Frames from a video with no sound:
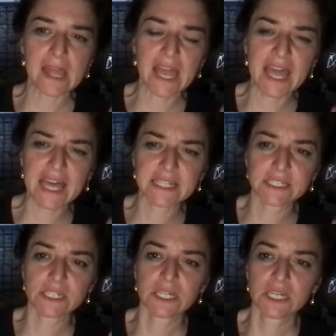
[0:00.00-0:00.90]

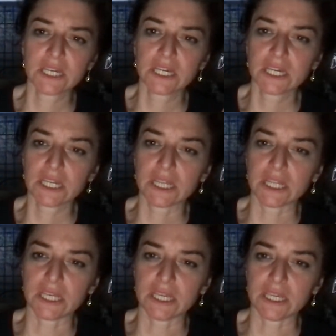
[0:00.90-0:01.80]
And
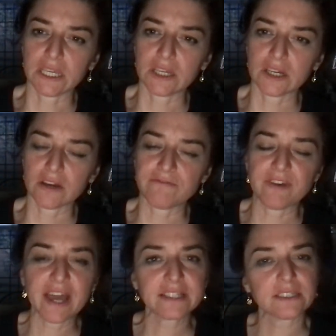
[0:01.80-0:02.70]
the
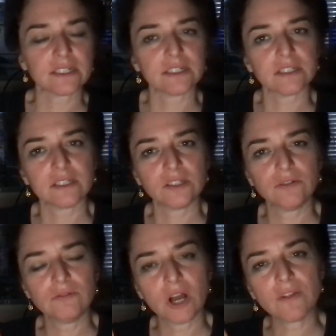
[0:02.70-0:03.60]
effect,
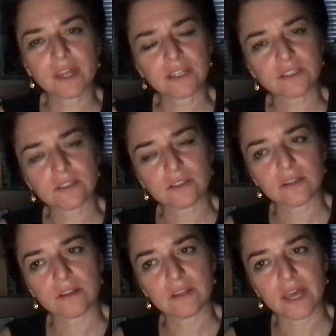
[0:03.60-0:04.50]

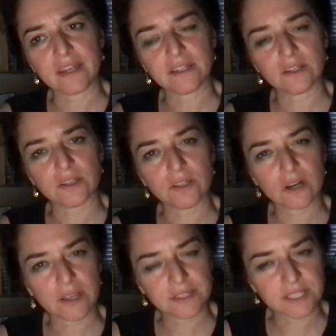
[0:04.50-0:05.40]
that
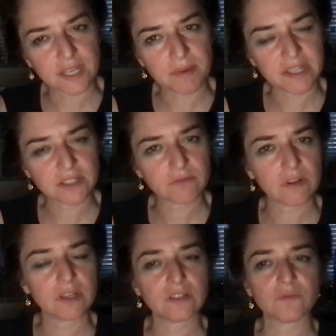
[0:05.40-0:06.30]
you're on the same page
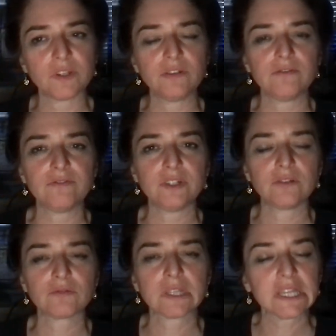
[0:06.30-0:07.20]
is when you
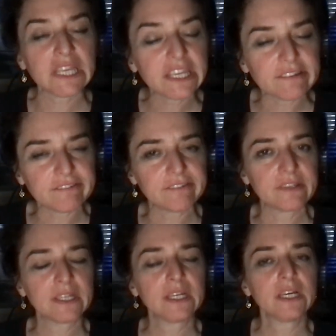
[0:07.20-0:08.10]
feel relief,
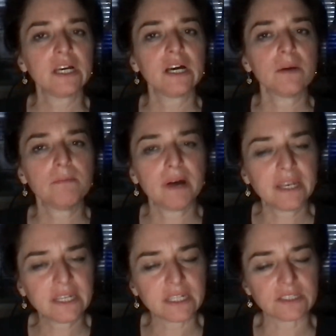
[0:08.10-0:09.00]

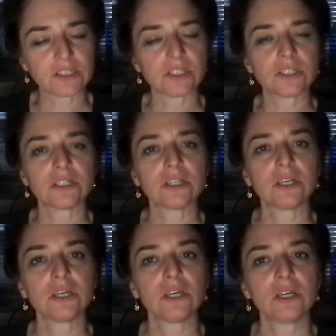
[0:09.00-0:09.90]
abundance,
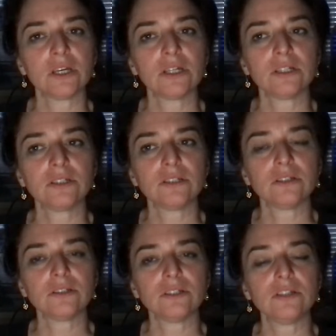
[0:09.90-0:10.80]

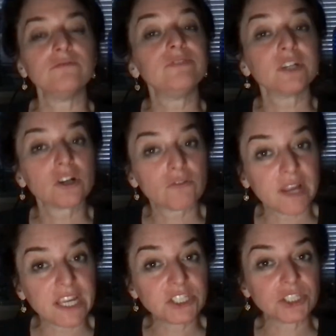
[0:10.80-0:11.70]

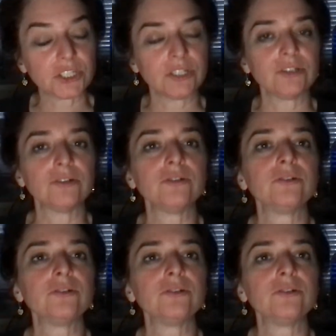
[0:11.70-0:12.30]
invigoration,